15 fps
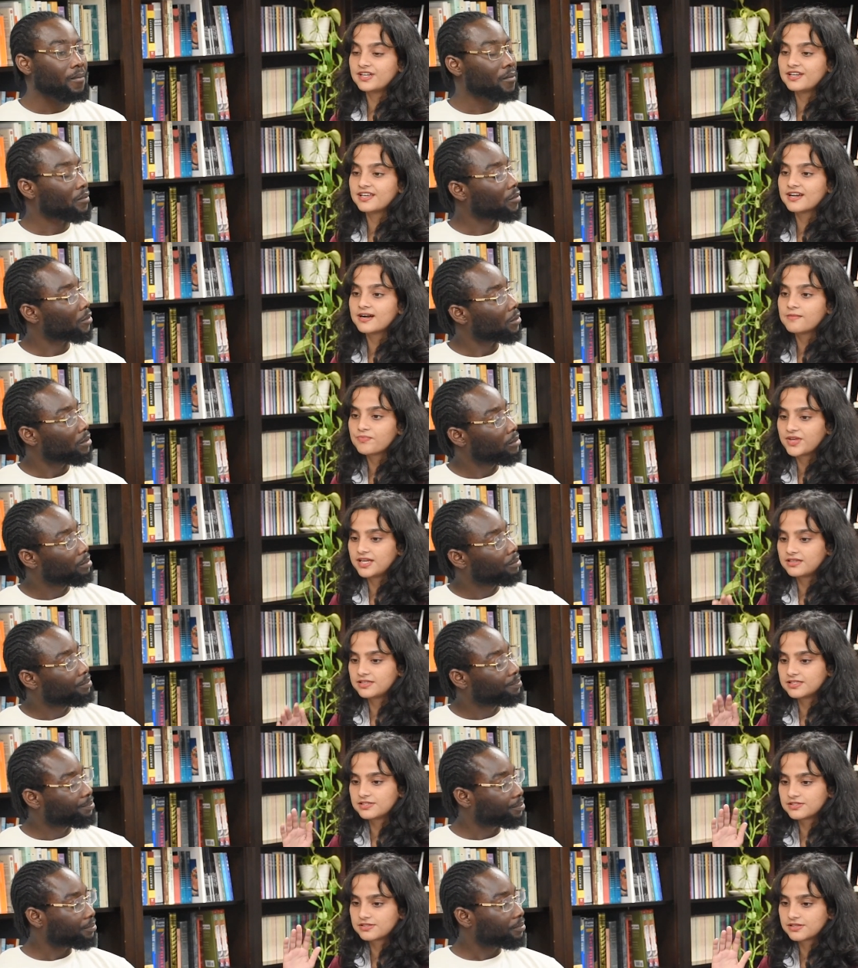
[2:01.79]
Speaker 1: India. It
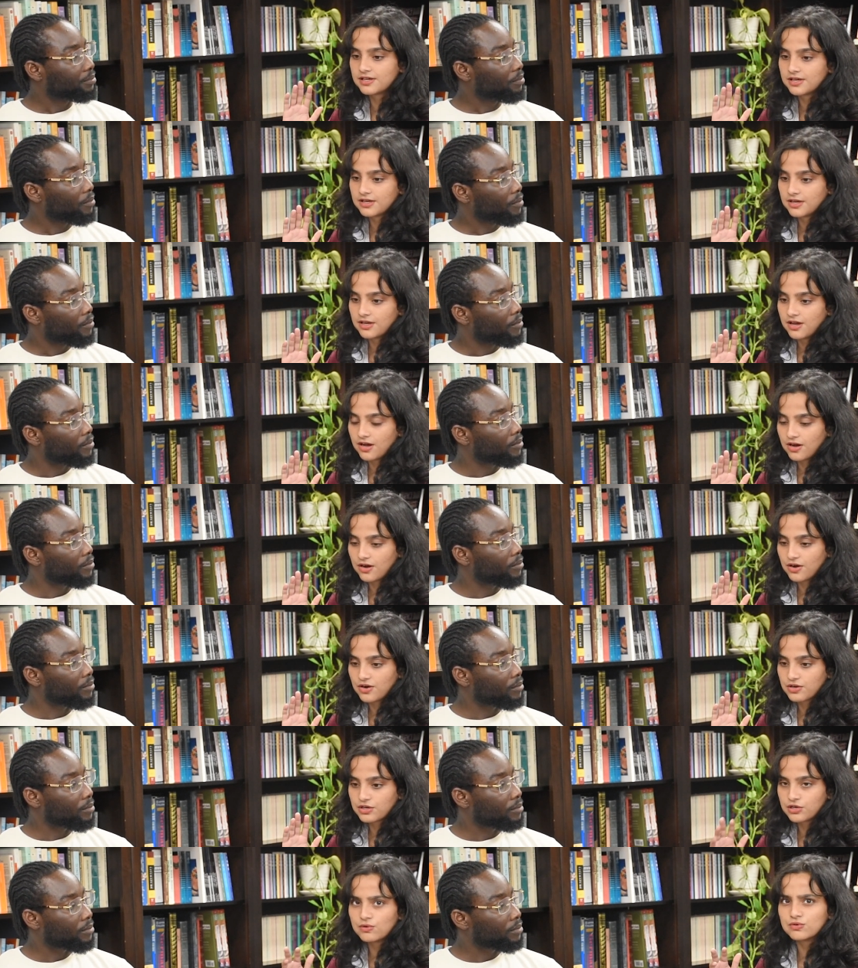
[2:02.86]
is
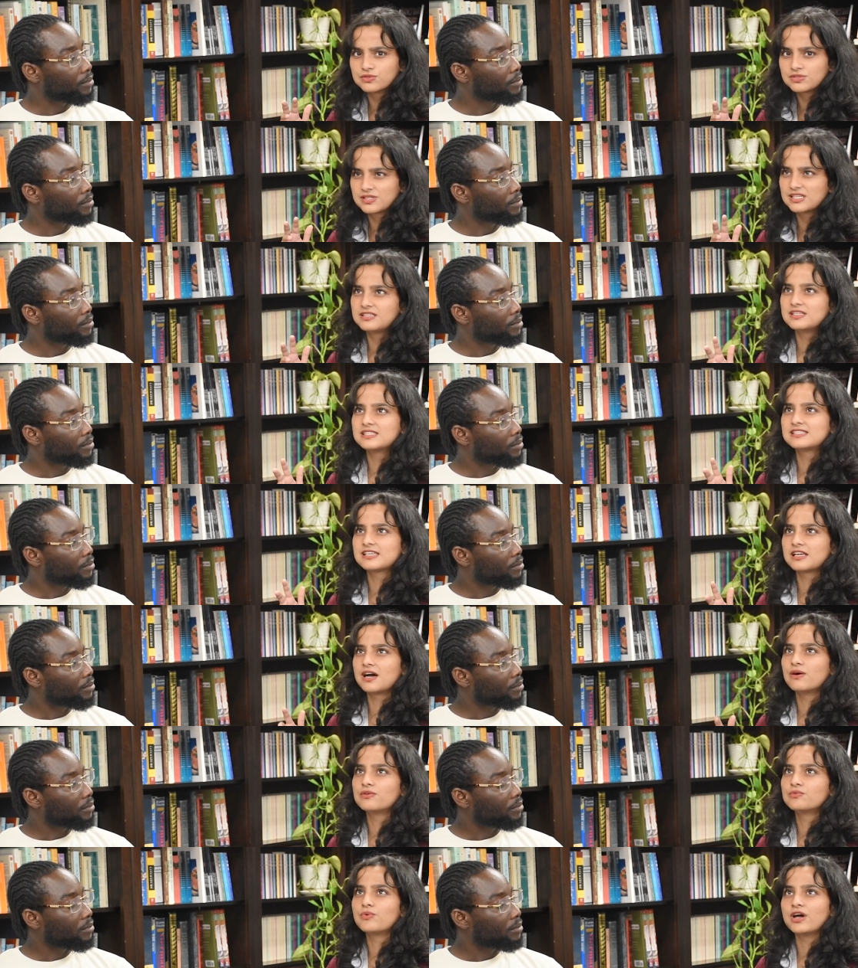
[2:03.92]
close. It's
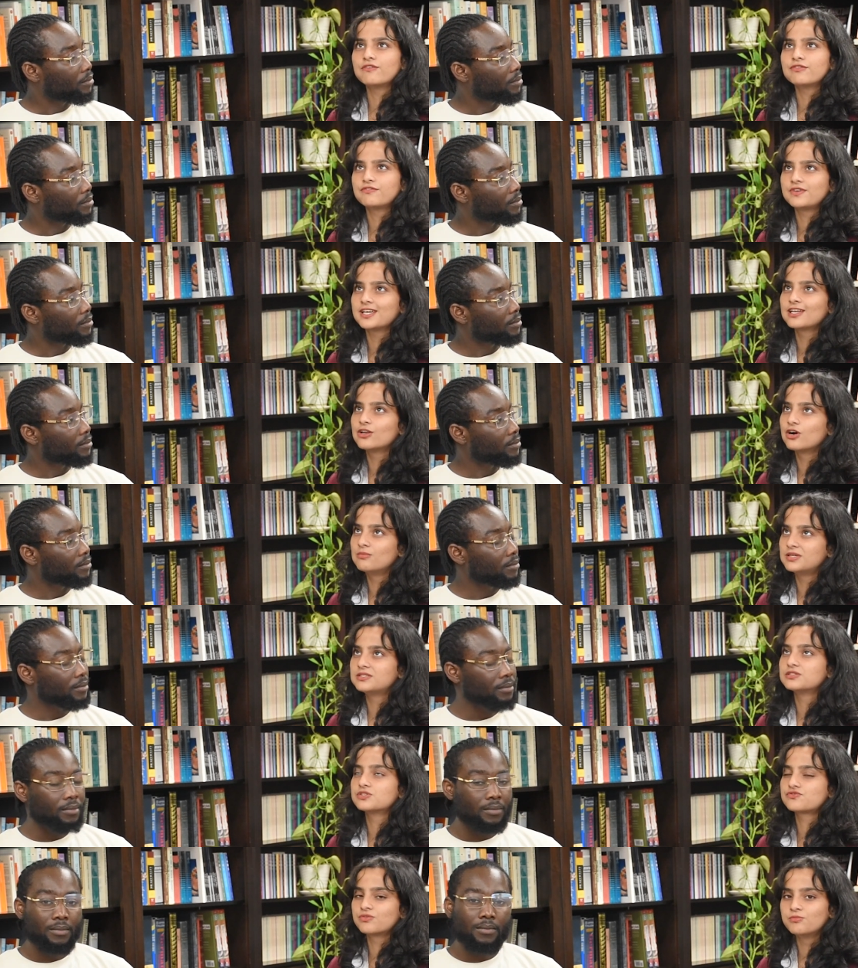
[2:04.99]
around 150
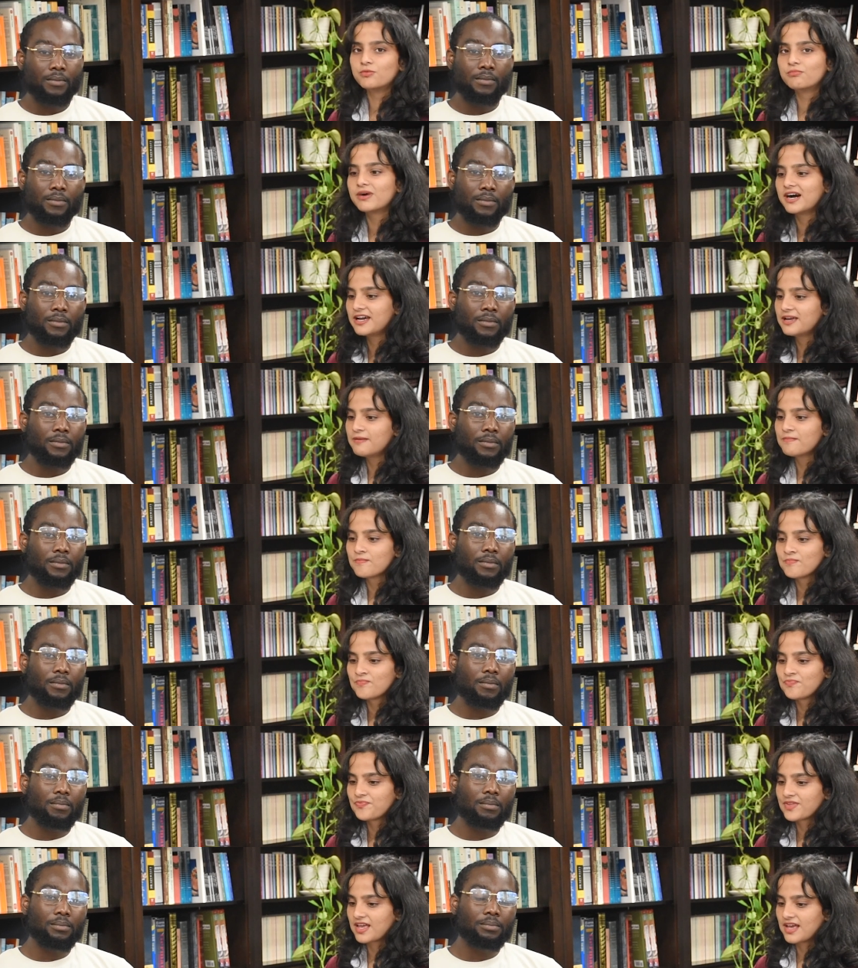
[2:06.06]
kilometers from Mumbai,
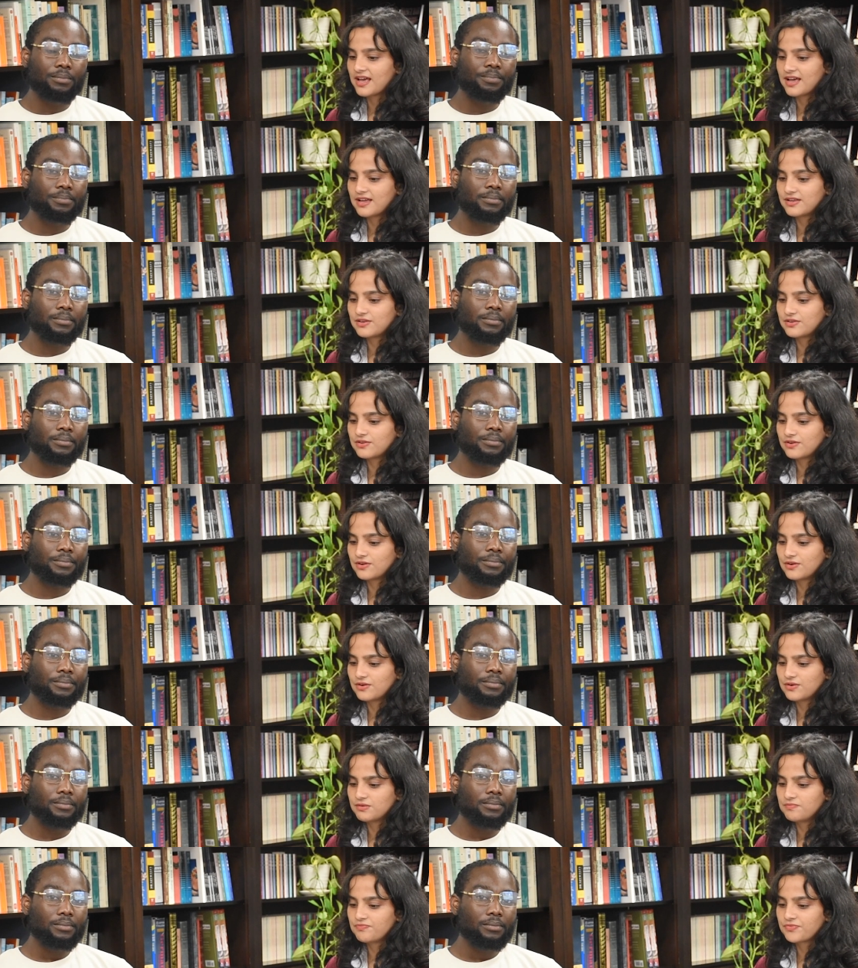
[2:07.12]
and
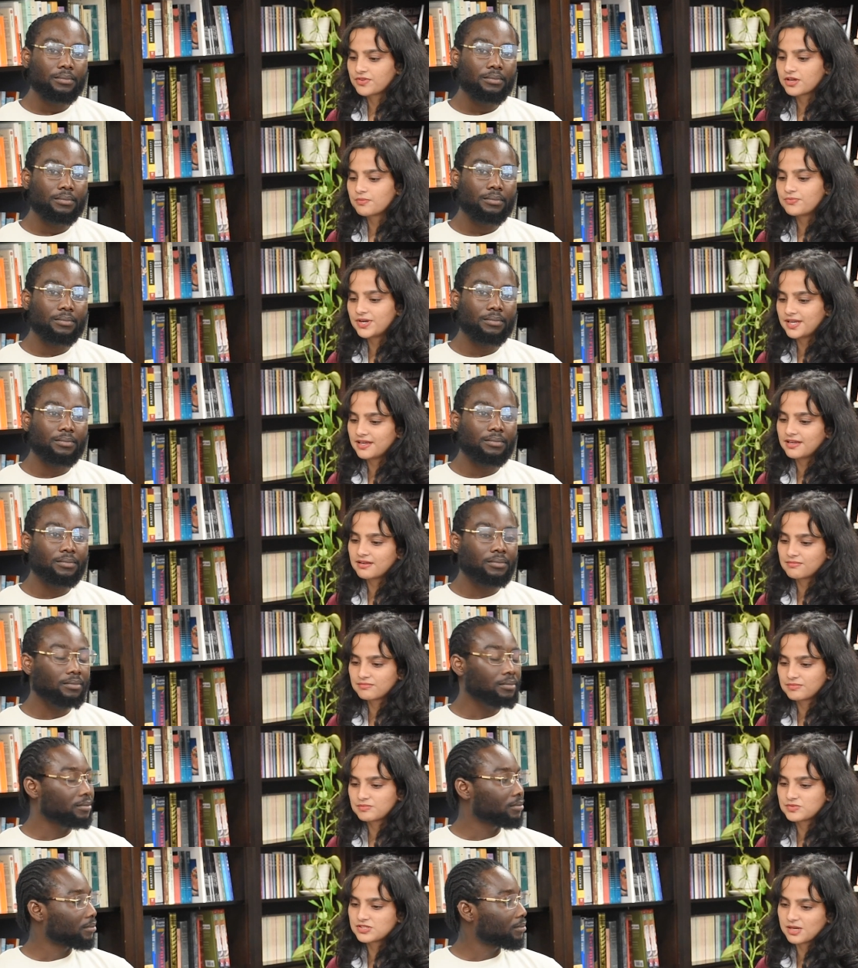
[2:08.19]
a pretty
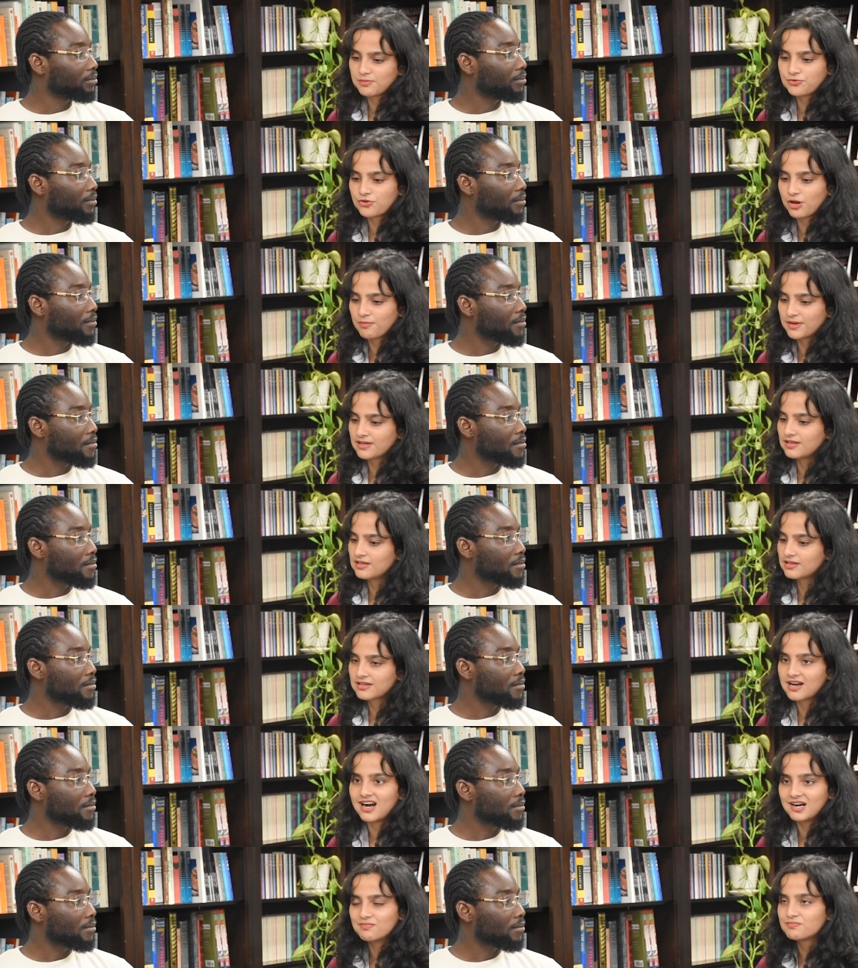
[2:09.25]
subtropical,
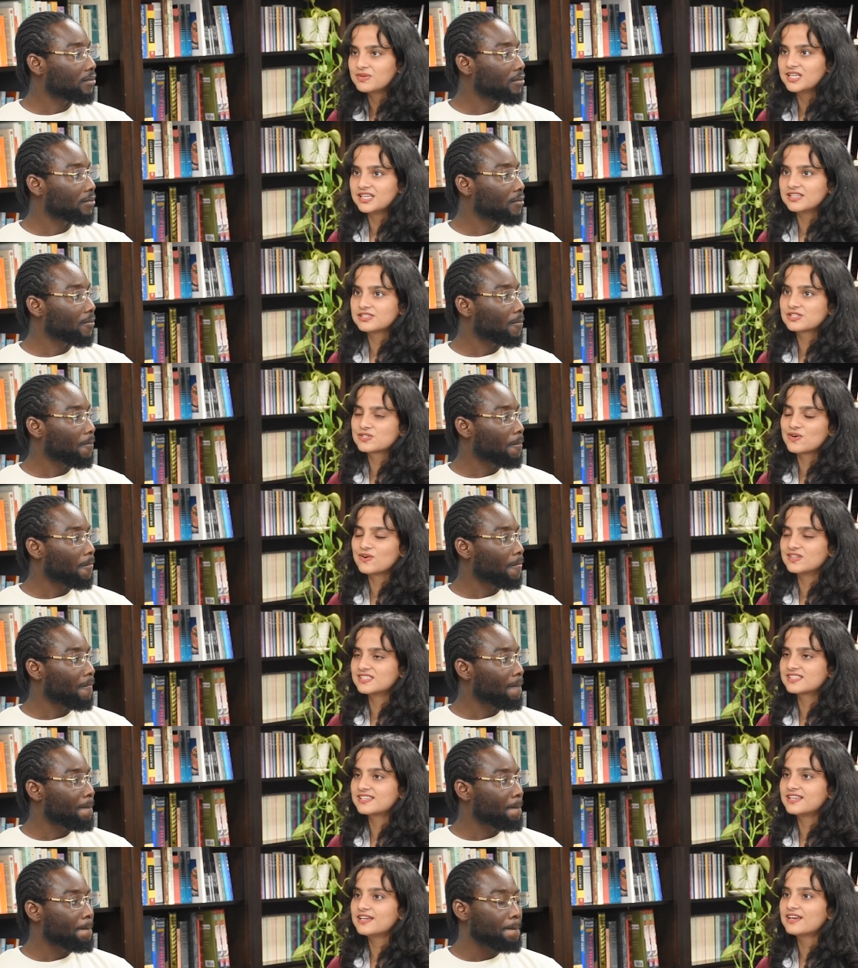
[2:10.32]
calm place,
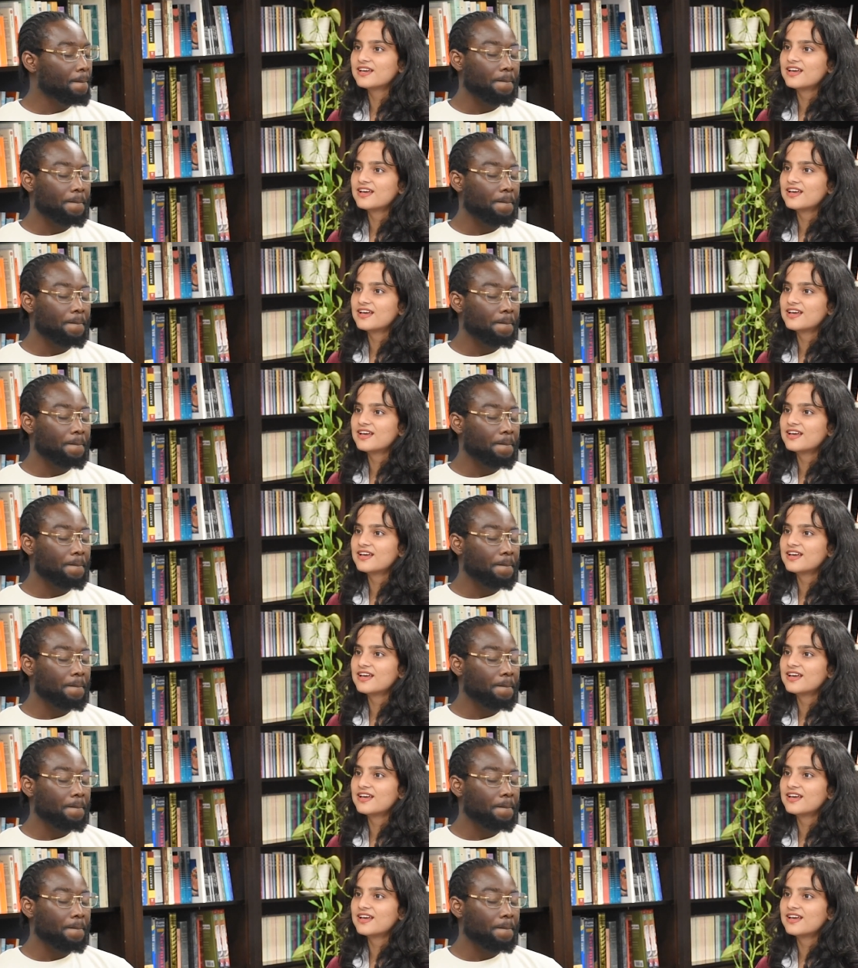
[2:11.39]
honestly.